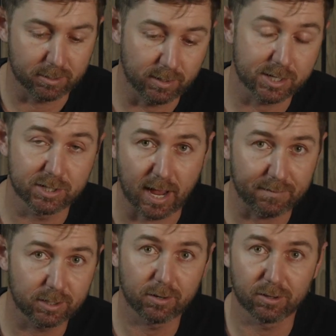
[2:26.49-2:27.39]
You actually have
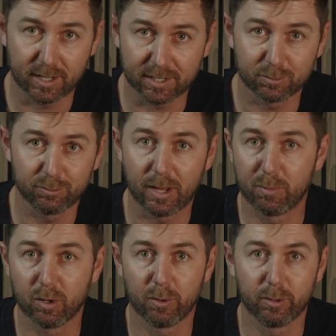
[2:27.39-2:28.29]
to go to the council and
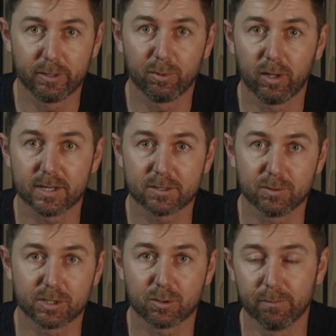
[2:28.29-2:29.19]
put a permit in place,
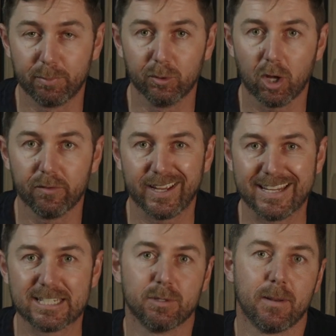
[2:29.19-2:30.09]
which is called a build over
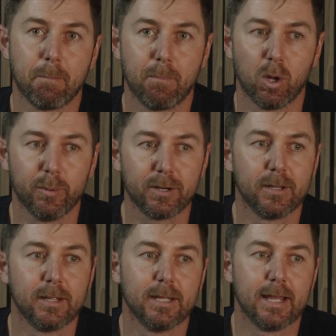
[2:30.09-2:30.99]
easement permit,
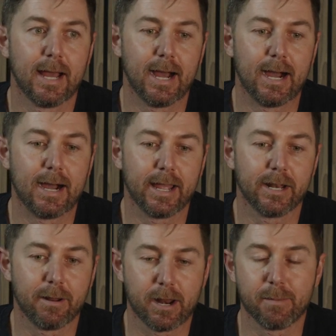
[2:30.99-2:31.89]

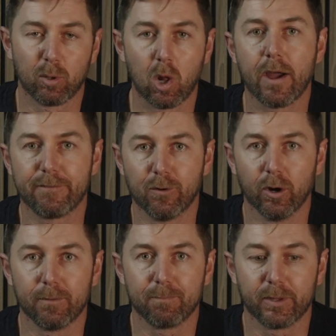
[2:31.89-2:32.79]
and apply for
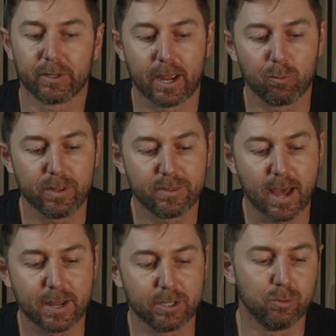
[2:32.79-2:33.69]
it, okay? With
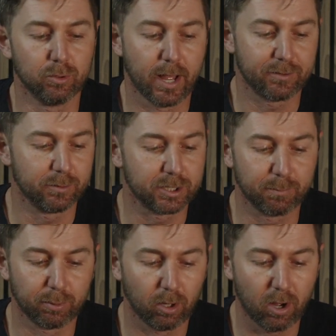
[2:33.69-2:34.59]
that, you will have to
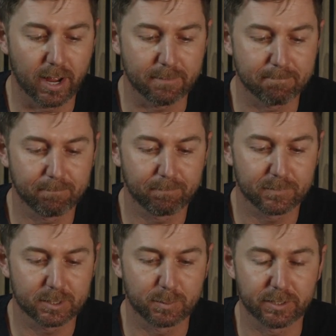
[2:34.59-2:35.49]
supply
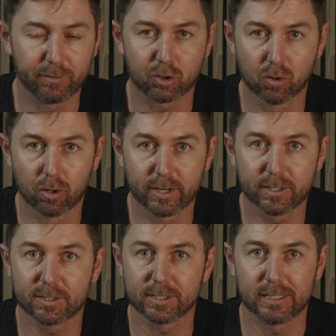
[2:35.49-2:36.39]
specific
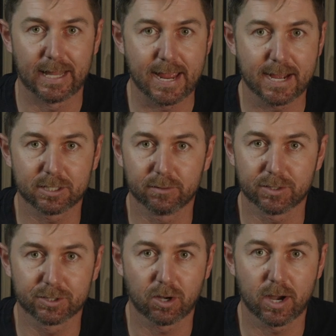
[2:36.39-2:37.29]
drawings, layouts of the
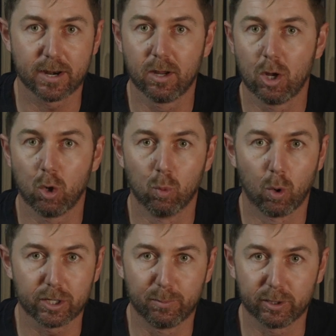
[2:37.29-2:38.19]
site,
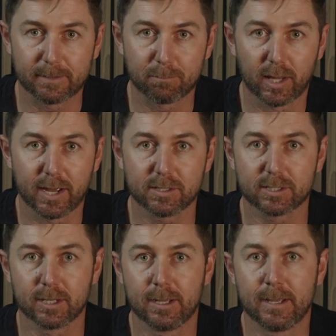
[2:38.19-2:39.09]
what you're putting in
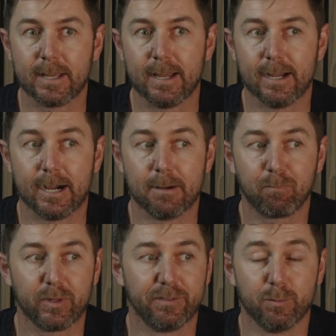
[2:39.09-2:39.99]
place.
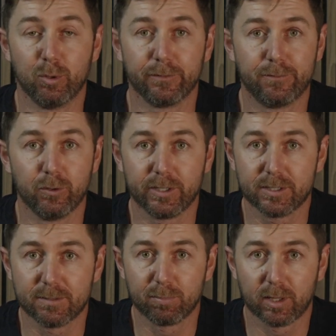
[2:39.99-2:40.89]
If you're putting
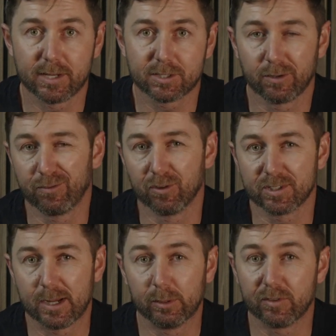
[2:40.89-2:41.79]
footings in place, so for
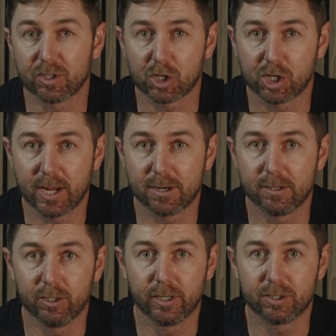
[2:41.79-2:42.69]
example, if it's a shed,
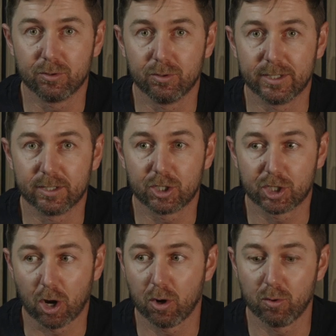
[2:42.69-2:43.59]
you need to
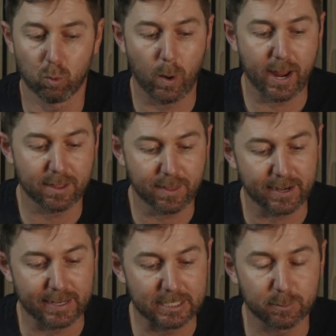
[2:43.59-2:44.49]
show where that
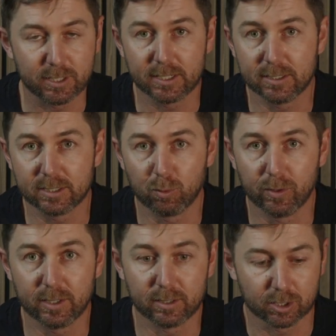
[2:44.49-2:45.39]
easement is
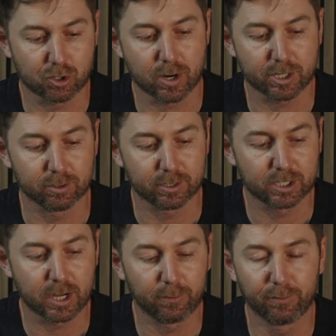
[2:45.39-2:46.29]
within the structure
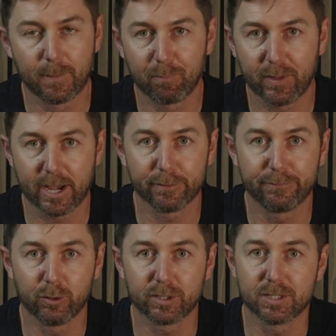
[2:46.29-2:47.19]
itself, how the
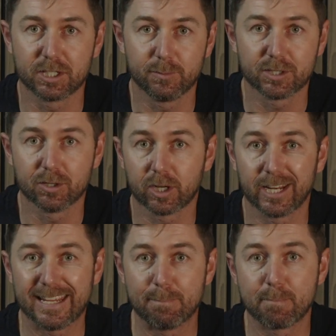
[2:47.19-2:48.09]
footing system is not going
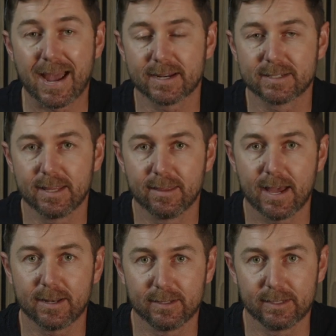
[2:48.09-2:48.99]
to impact
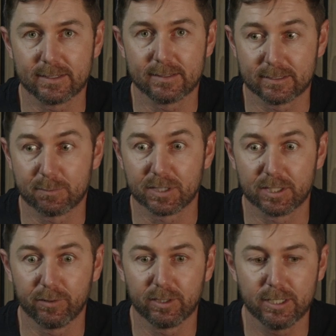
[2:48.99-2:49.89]
that
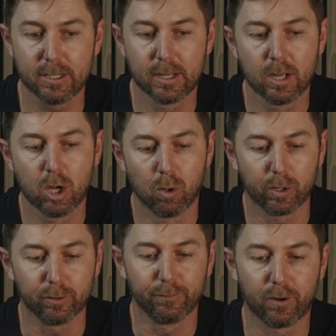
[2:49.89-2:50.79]
specifically. What
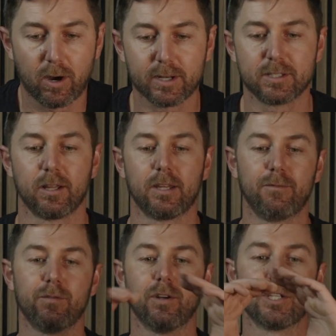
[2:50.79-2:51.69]
you'll find is, like, if
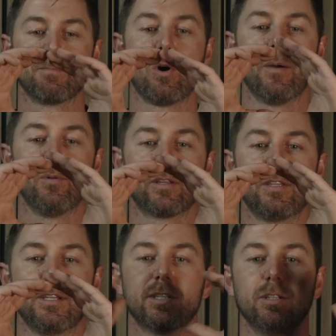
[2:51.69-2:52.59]
you've got this pipe like
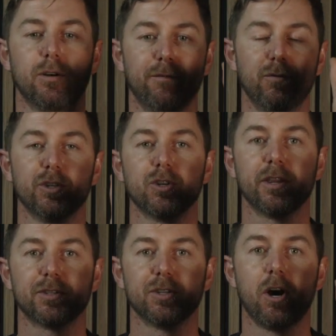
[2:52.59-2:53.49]
this and you've got footings
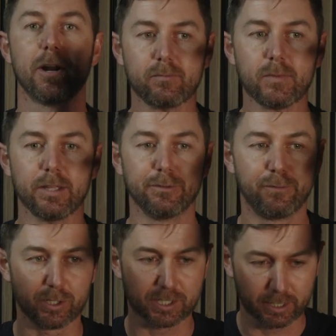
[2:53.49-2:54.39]
either side, the
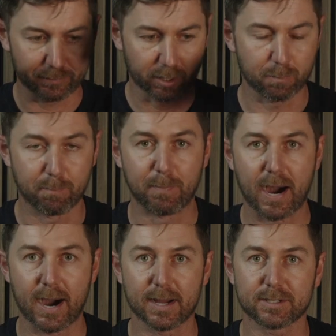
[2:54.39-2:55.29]
footings are going to have to go
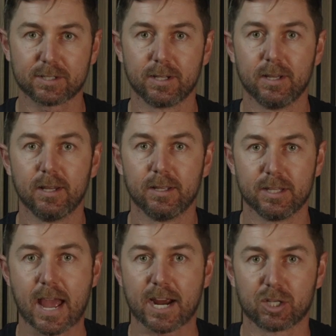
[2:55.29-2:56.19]
past
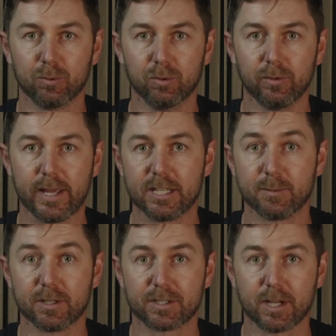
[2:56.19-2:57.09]
the actual
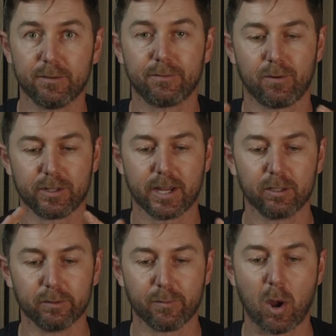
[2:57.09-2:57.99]
easement itself on the
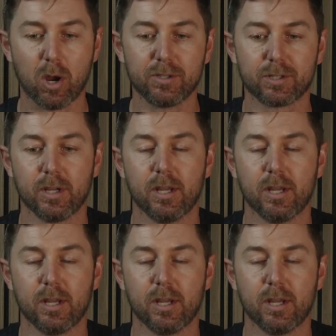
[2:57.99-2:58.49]
angle of oppose.